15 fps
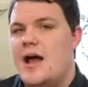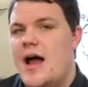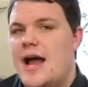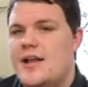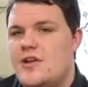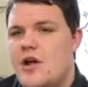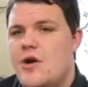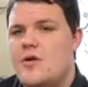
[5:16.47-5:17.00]
I
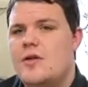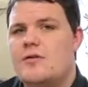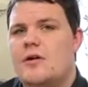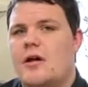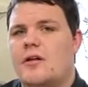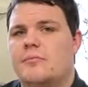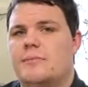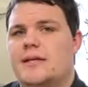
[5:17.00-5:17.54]
know you
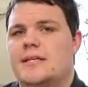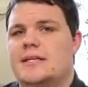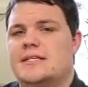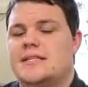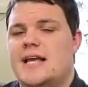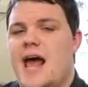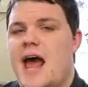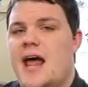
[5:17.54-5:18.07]
called me to
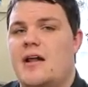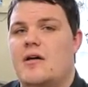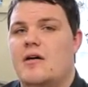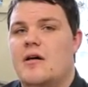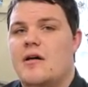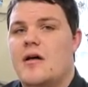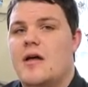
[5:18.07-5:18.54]
Seattle.